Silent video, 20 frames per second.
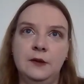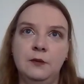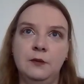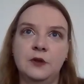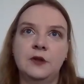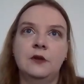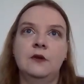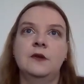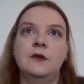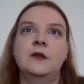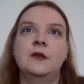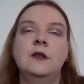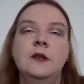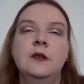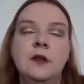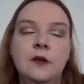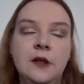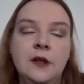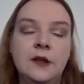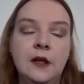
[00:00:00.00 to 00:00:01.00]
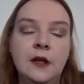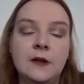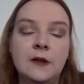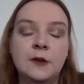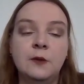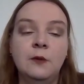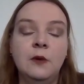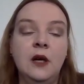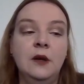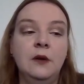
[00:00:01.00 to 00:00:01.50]
text was considered
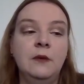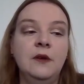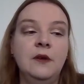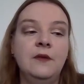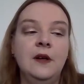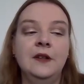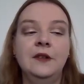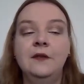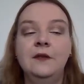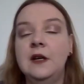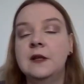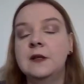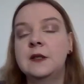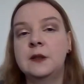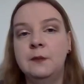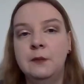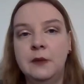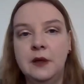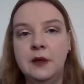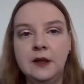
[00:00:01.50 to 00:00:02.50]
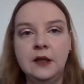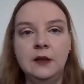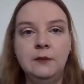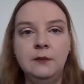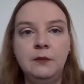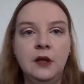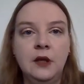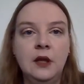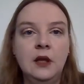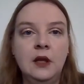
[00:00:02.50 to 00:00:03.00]
as one with advanced
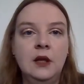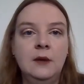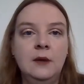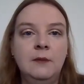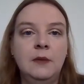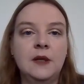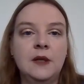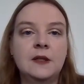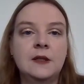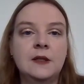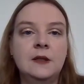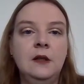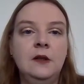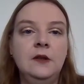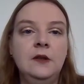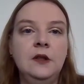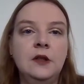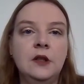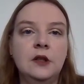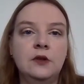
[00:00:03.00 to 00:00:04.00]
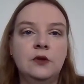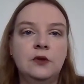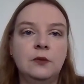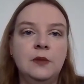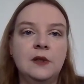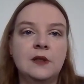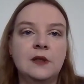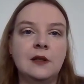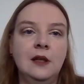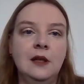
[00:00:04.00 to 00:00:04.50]
markup, but still needed to
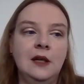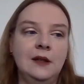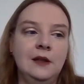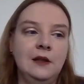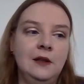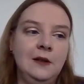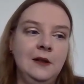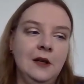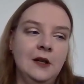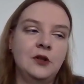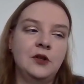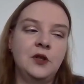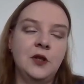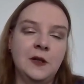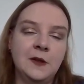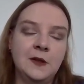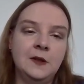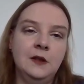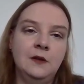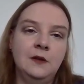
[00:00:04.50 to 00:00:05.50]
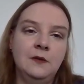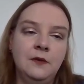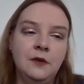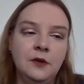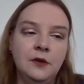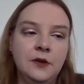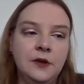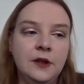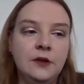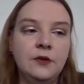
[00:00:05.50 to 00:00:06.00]
be slightly adjusted
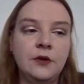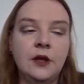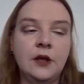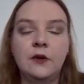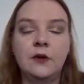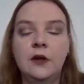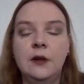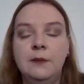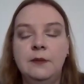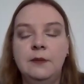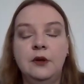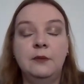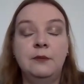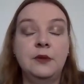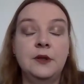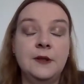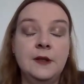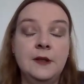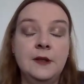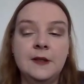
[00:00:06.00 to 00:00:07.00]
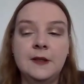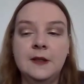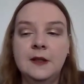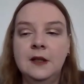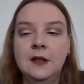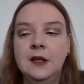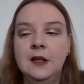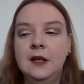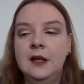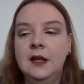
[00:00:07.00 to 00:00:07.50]
for the DraCor purposes.
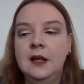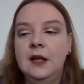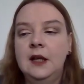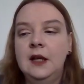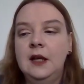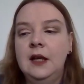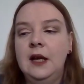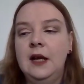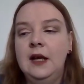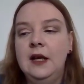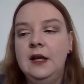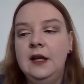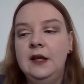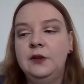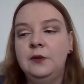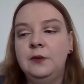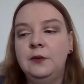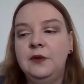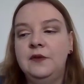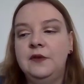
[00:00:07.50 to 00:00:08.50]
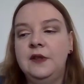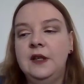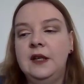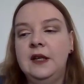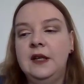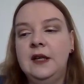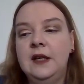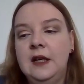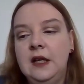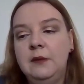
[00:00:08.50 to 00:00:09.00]
And with
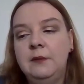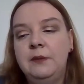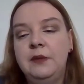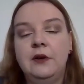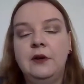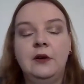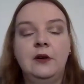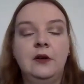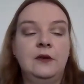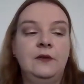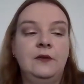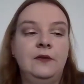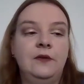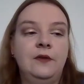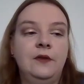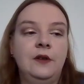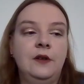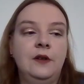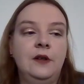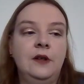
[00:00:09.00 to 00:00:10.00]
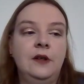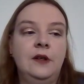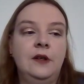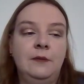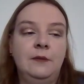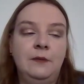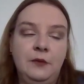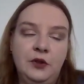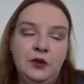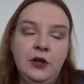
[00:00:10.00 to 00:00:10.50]
the help of
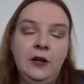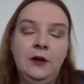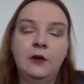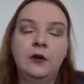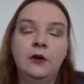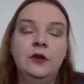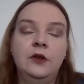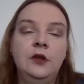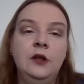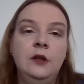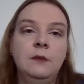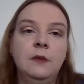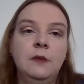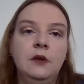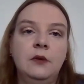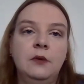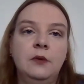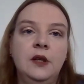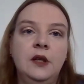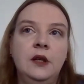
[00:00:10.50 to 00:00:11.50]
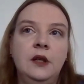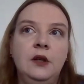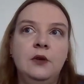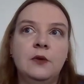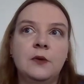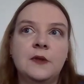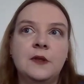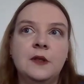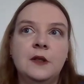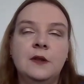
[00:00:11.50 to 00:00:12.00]
DraCor team, we
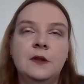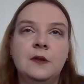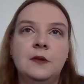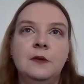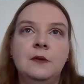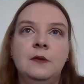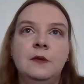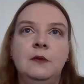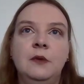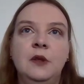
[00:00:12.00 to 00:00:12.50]
use it.